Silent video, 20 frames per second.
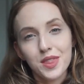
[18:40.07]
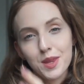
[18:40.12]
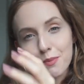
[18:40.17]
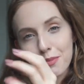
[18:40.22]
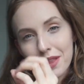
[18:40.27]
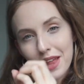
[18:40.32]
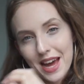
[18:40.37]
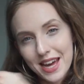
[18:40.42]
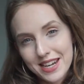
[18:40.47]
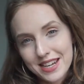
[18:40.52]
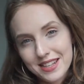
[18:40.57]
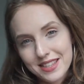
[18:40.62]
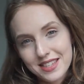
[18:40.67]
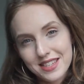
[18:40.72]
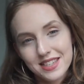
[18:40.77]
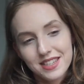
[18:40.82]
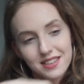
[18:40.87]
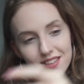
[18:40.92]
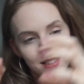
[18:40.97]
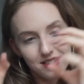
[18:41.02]
the
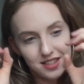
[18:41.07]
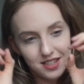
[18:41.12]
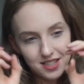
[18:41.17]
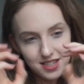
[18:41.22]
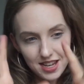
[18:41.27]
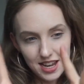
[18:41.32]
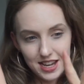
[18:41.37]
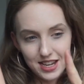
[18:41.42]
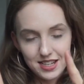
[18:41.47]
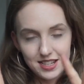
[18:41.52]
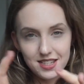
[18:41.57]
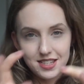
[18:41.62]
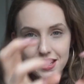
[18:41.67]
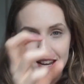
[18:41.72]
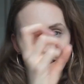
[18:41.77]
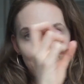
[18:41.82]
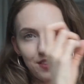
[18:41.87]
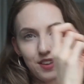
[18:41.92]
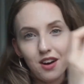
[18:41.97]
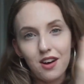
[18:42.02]
planets, the signs, and the